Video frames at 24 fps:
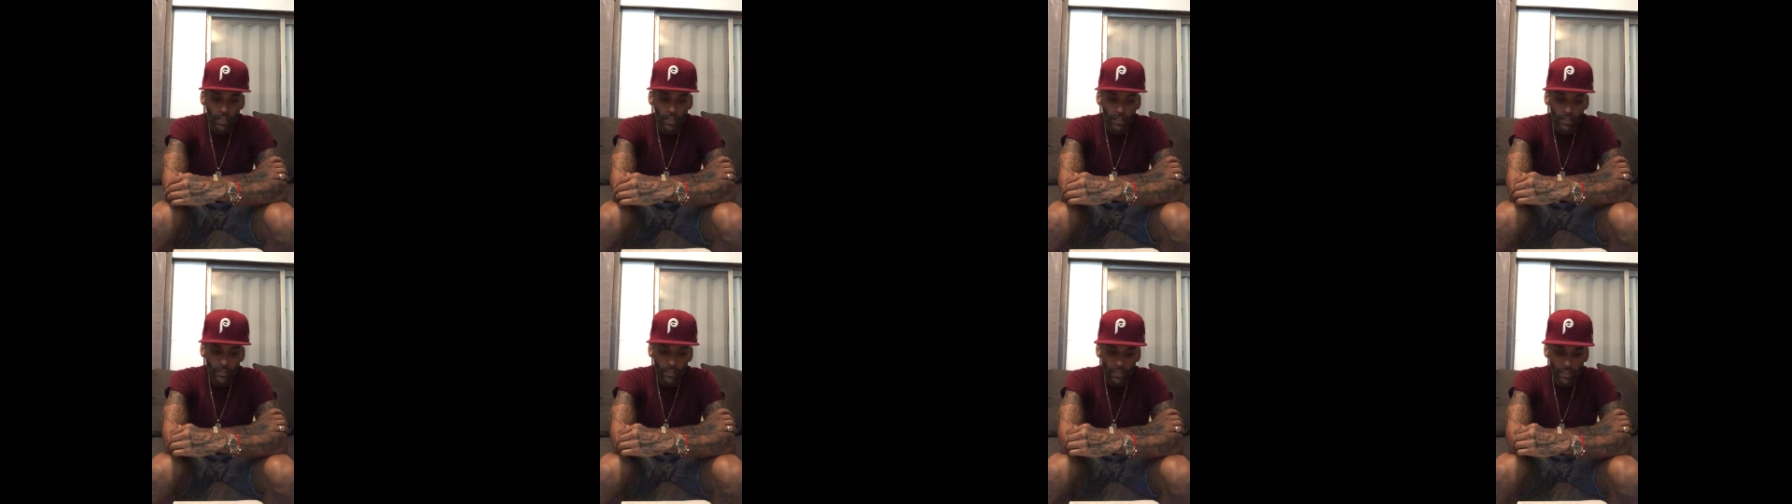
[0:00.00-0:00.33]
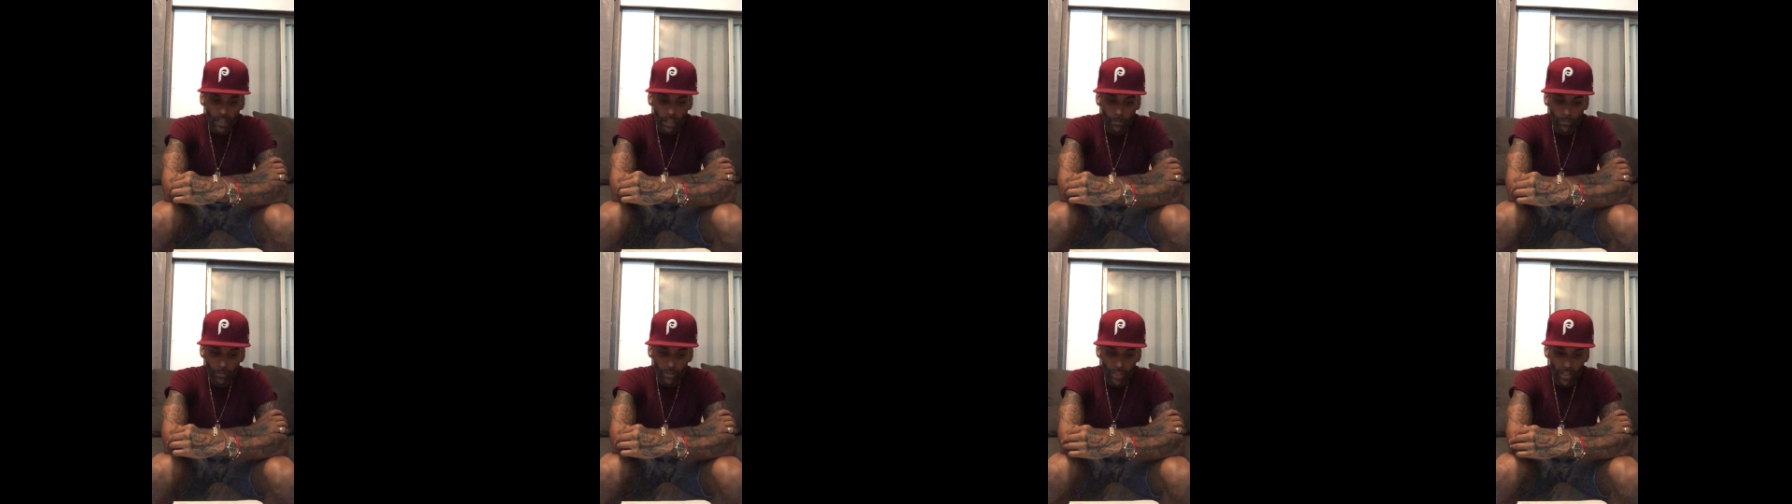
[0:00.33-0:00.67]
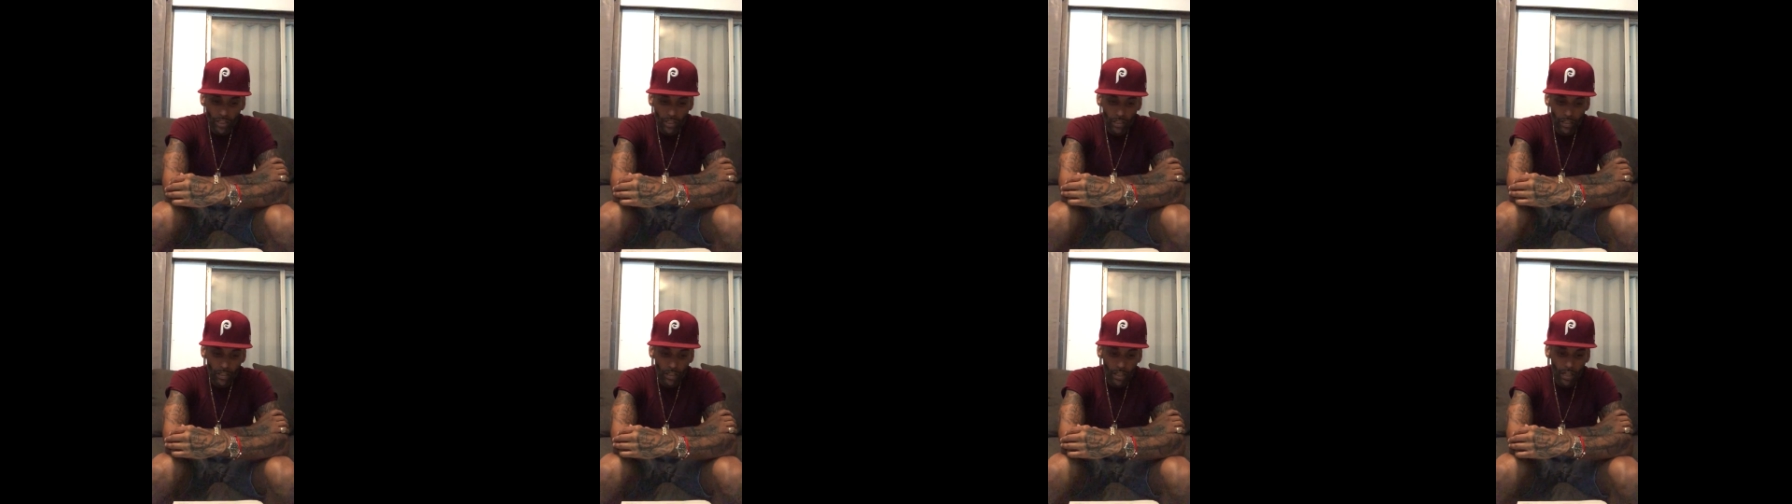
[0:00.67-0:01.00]

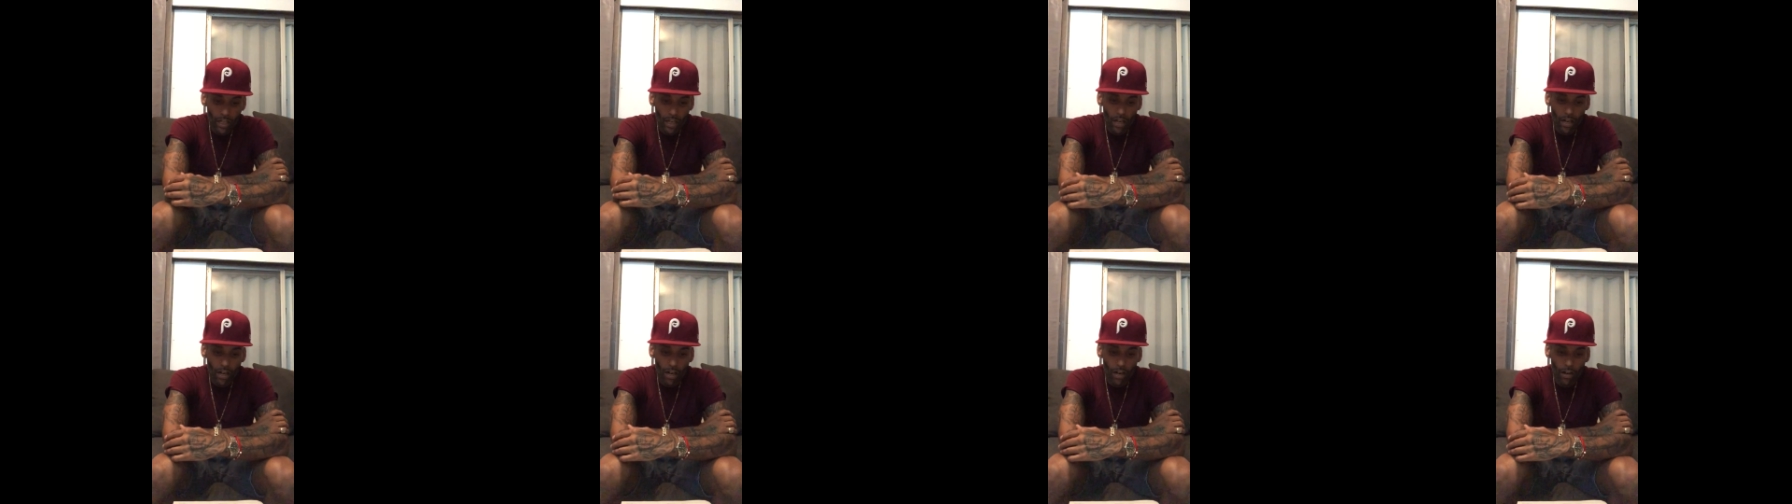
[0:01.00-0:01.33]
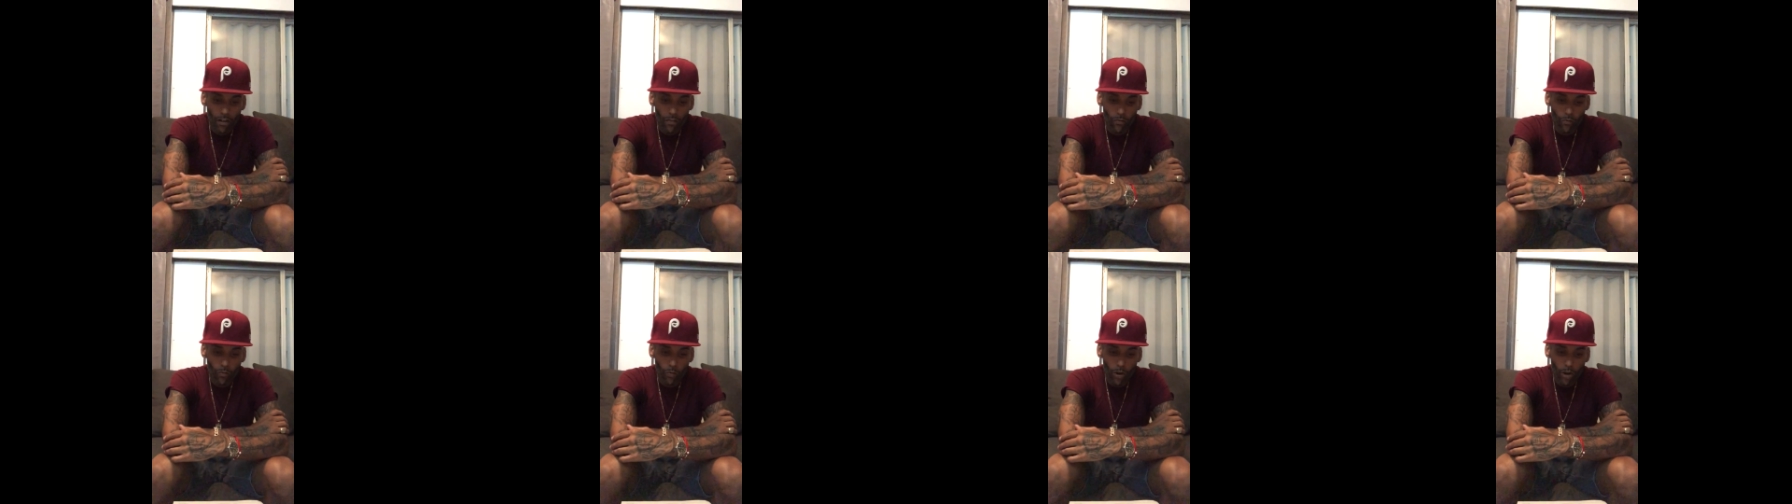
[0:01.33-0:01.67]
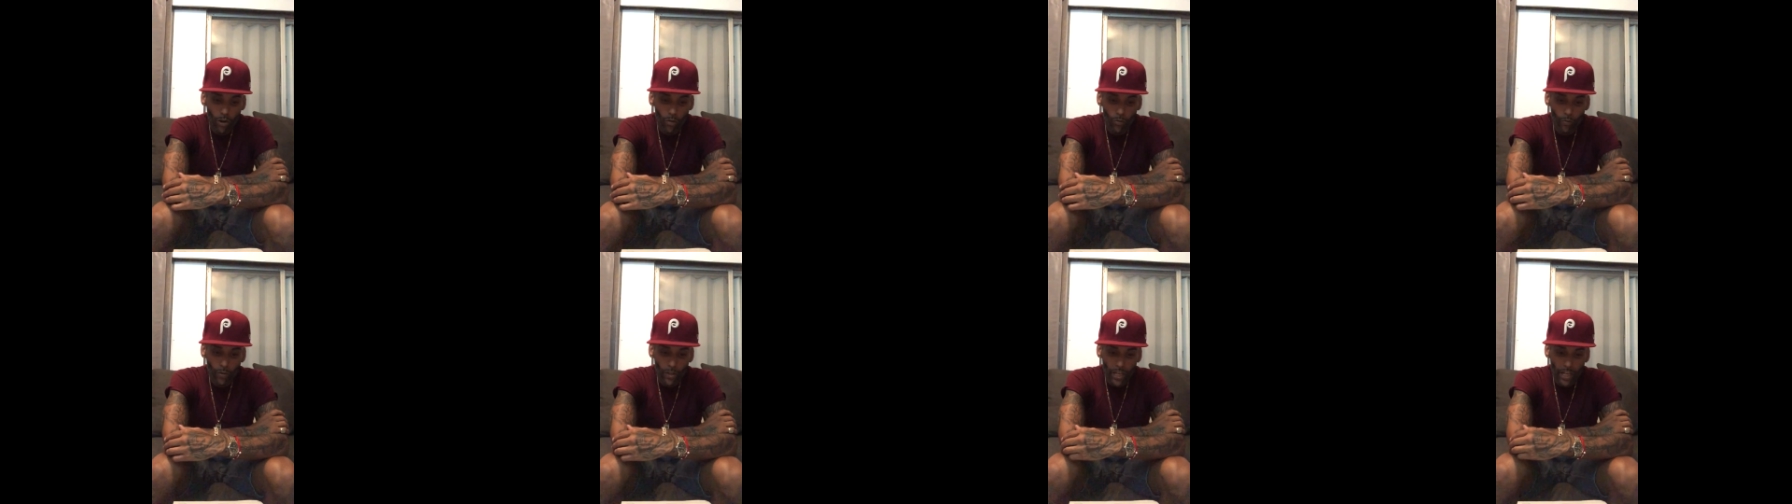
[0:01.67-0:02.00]
consumption of
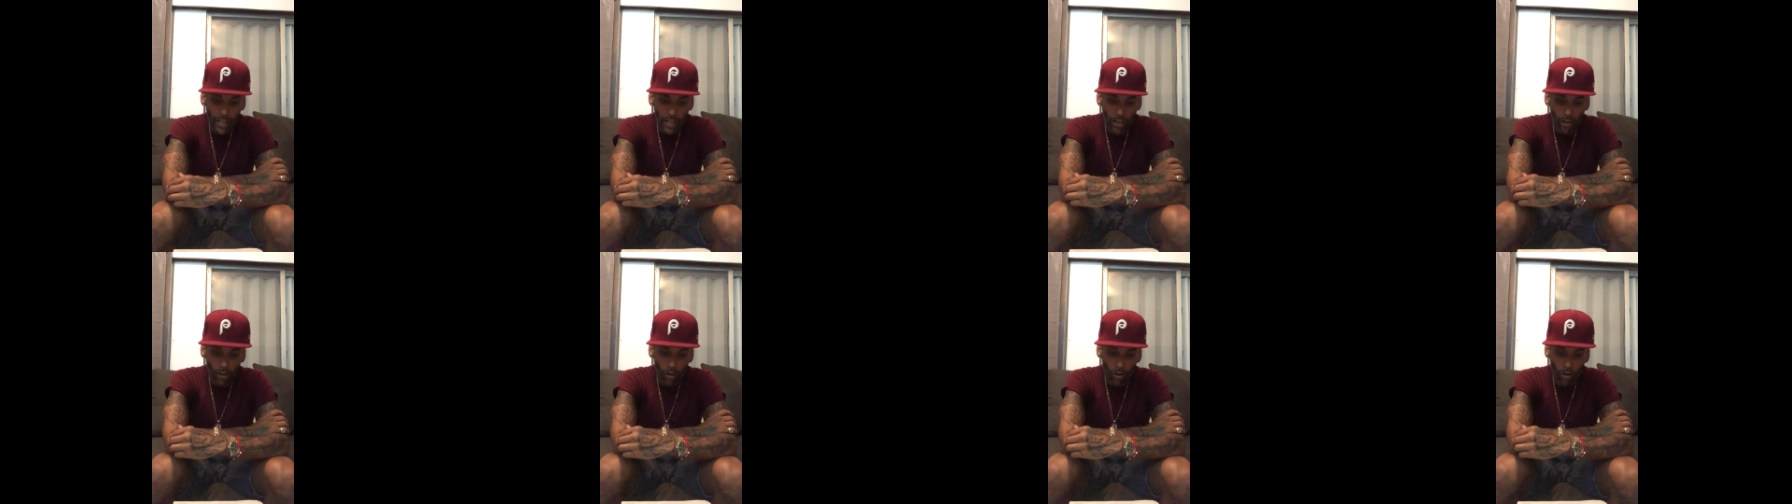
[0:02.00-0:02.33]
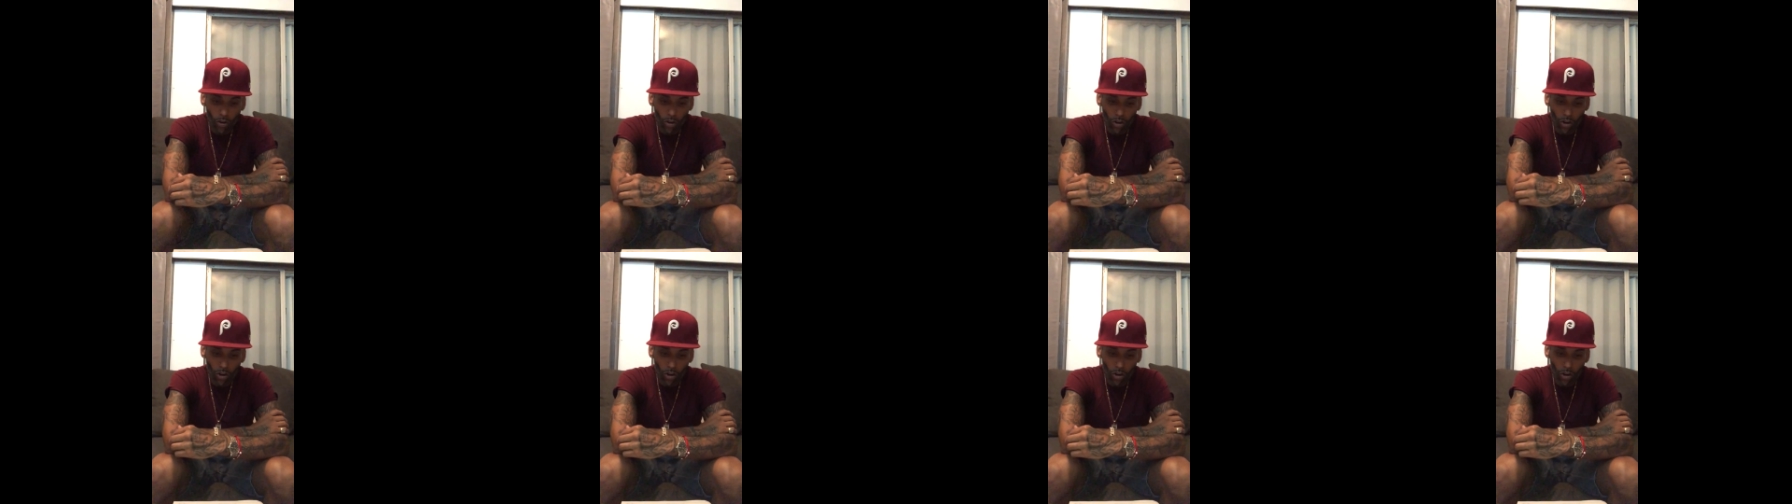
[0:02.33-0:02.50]
what we can